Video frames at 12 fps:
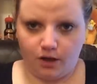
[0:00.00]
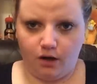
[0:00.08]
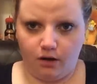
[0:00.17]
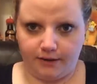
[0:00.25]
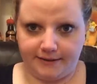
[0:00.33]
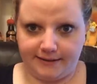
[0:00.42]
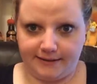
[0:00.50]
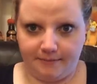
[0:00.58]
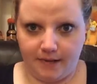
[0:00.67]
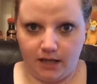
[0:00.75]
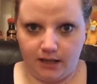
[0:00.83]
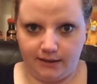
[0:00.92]
Oh, it
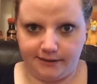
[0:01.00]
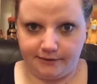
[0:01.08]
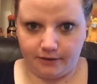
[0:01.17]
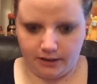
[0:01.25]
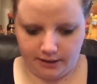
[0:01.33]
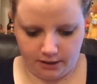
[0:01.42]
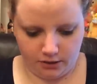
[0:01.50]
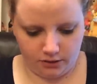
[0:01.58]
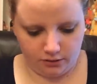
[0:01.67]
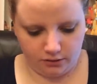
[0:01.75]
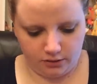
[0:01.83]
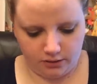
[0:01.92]
smells really
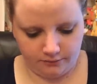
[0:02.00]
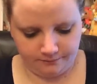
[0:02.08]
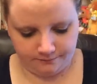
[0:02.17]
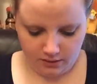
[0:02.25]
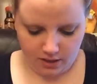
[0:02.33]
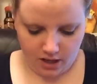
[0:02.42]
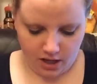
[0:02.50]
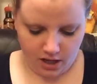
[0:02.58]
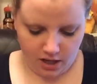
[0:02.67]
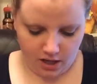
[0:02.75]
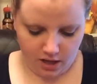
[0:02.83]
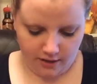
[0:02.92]
good.
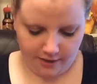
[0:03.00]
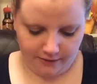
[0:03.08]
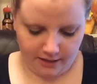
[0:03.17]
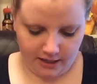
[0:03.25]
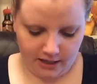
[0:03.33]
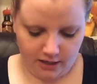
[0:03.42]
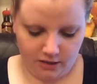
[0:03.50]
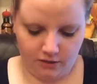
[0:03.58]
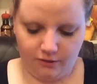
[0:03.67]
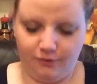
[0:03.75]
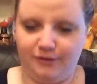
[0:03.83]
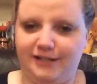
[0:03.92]
Oh,
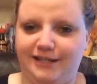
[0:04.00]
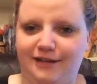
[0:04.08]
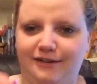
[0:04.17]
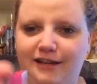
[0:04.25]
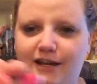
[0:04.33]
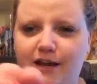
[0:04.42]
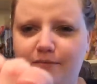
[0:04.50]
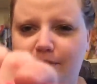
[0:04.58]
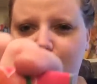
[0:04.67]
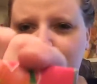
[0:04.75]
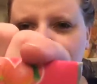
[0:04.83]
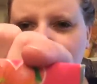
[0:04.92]
how cute! So the gum
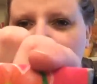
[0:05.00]
comes